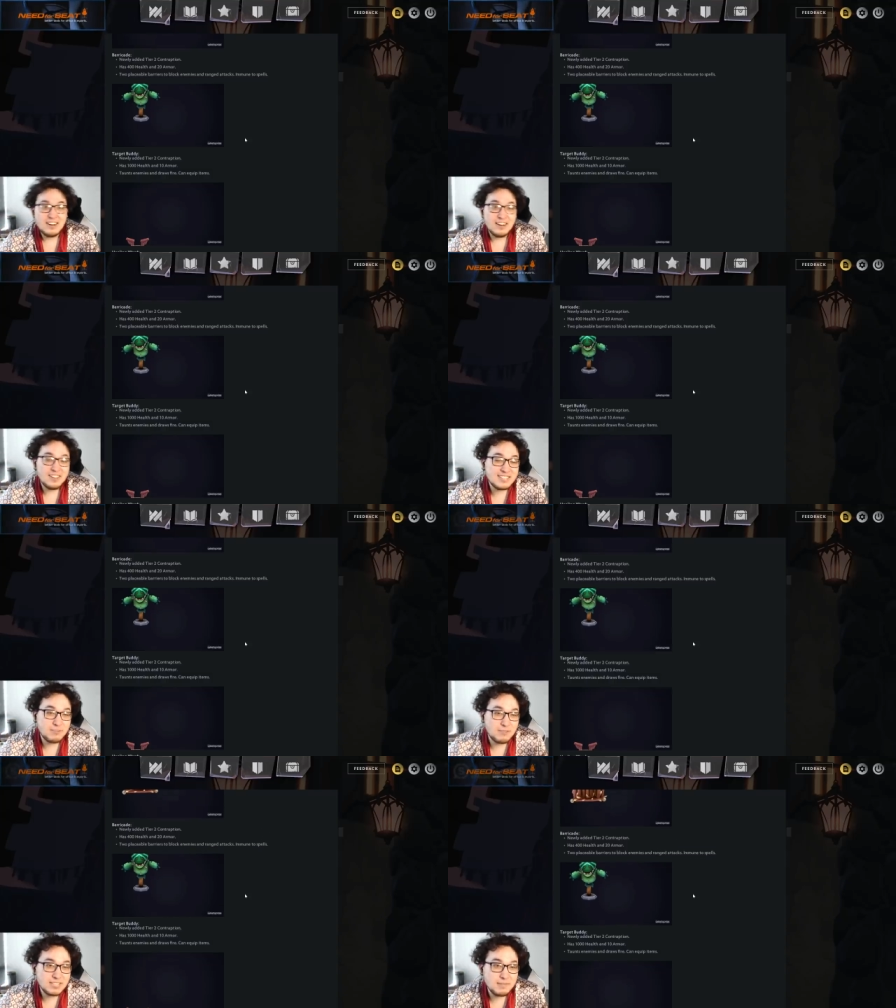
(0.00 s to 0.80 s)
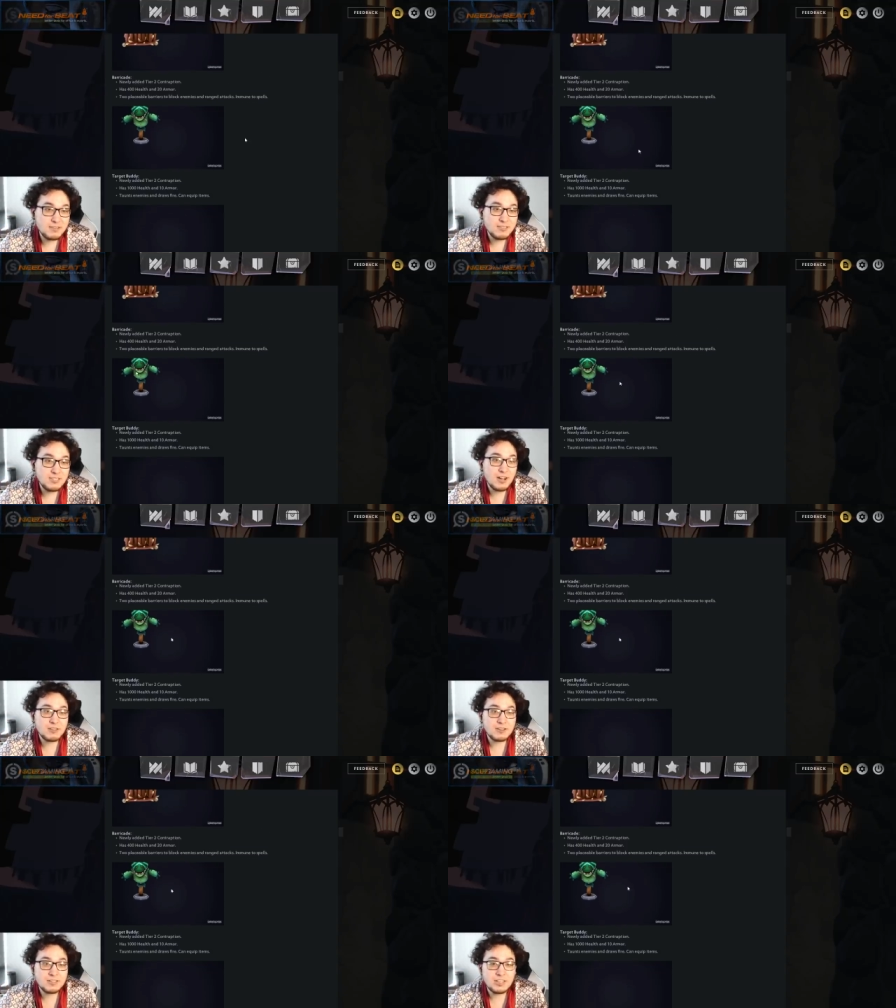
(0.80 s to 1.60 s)
Are these like one-time use? No,
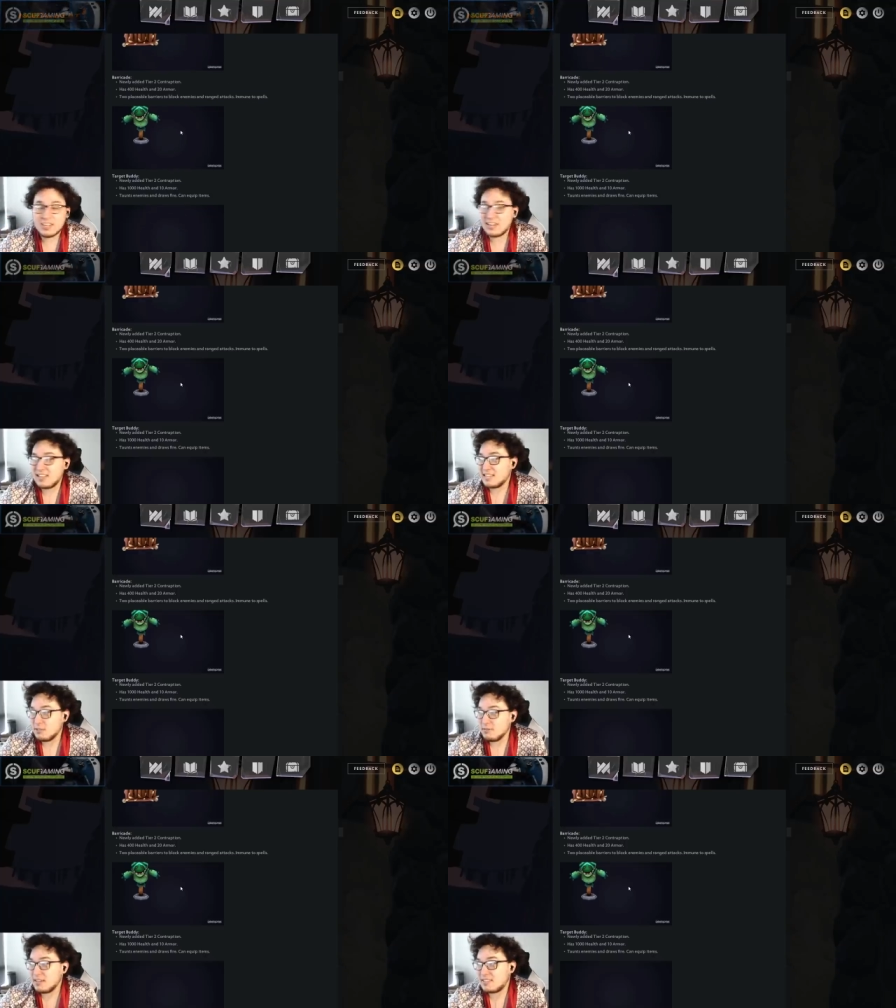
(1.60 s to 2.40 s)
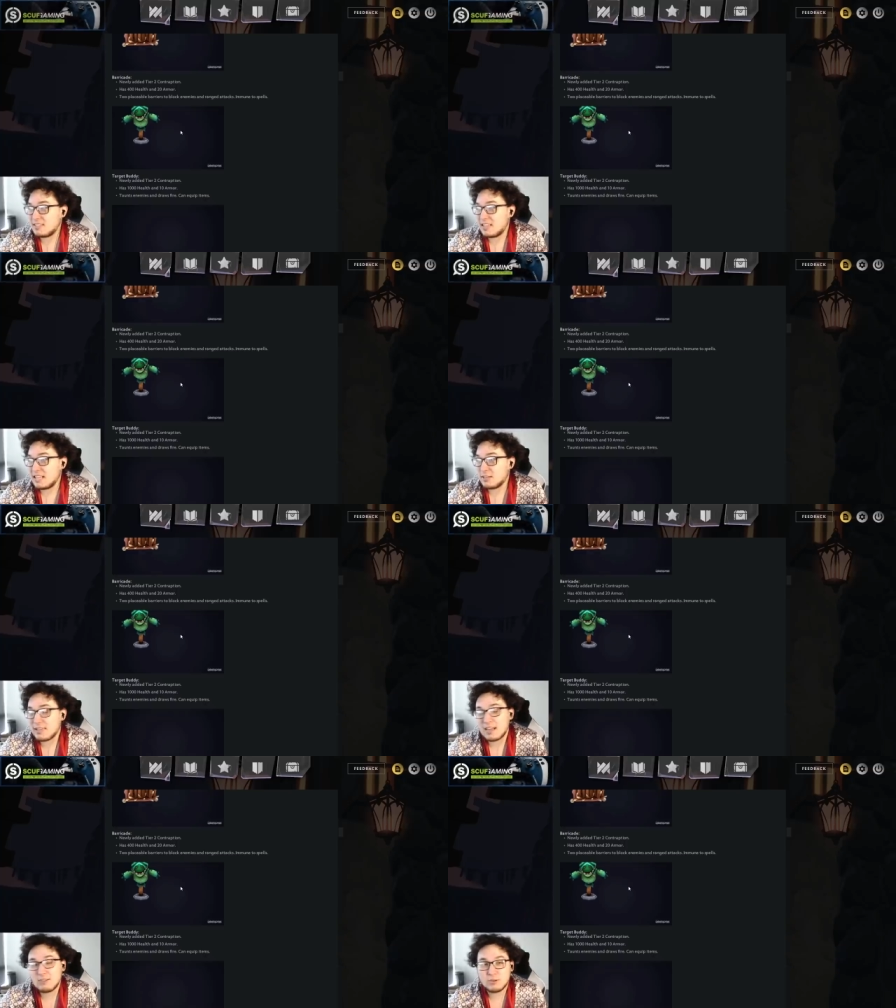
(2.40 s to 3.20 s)
they're kind of like units that don't
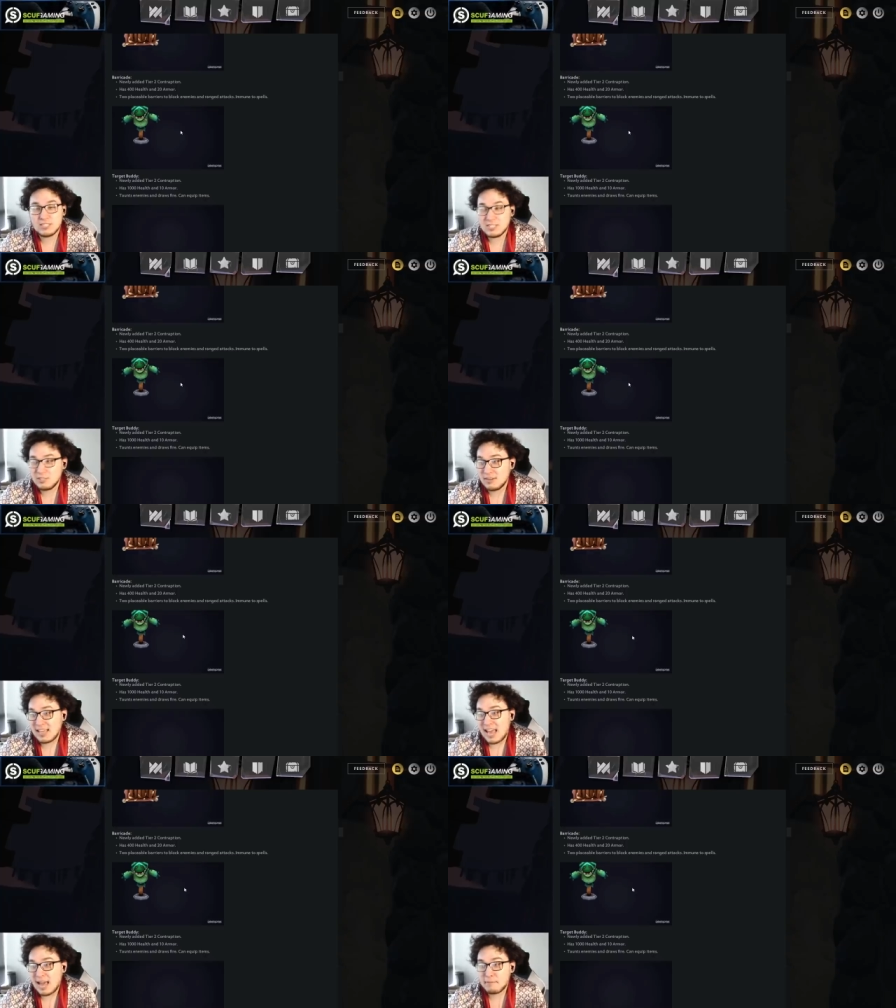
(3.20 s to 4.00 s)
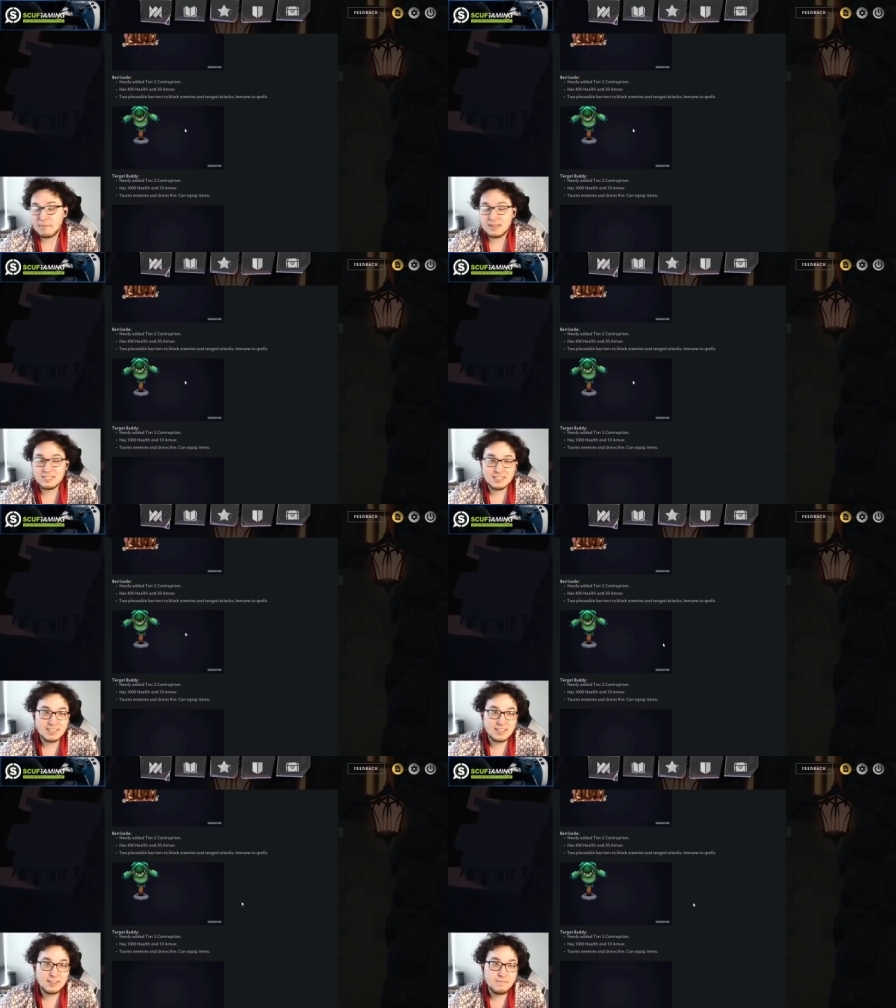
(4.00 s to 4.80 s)
count towards the unit cap, basically.